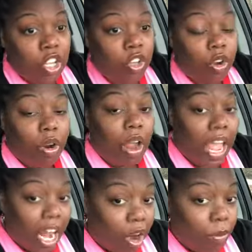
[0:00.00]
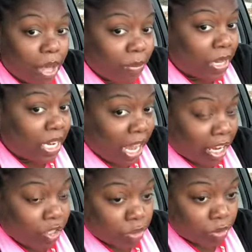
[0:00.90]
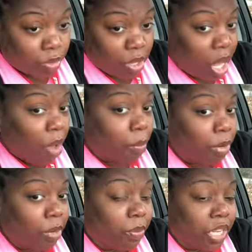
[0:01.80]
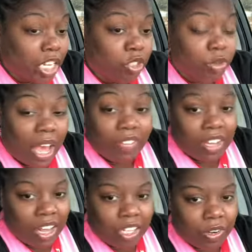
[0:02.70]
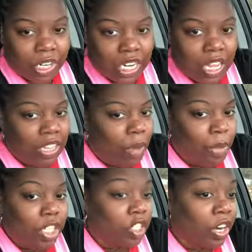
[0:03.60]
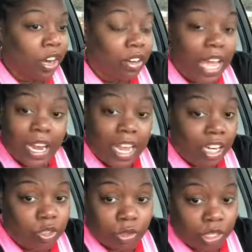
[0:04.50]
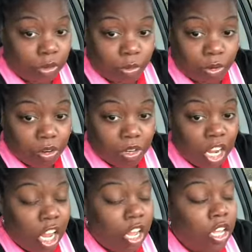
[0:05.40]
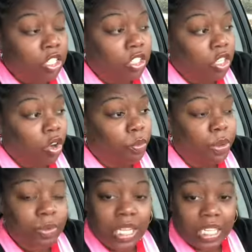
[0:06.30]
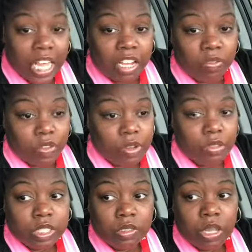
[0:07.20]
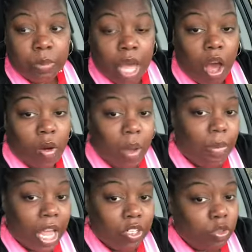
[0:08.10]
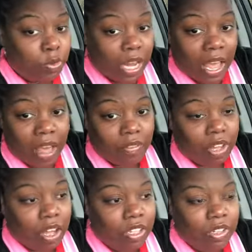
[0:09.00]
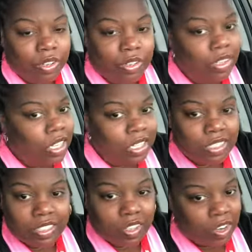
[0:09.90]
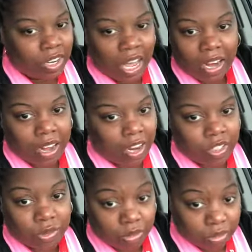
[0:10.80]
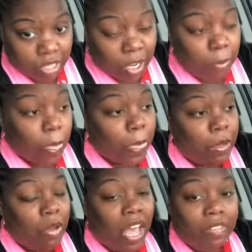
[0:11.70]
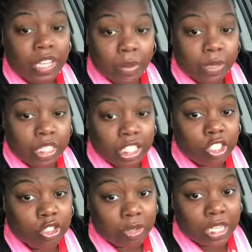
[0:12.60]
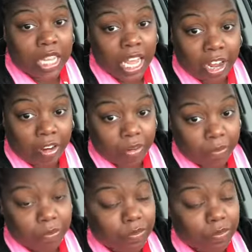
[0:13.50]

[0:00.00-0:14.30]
Your hair may be natural, but because you have color in there, that makes your hair not natural anymore. So people get that confused too. They be like, oh, I'm natural, but I have color. So you're not natural. You have chemically treated hair.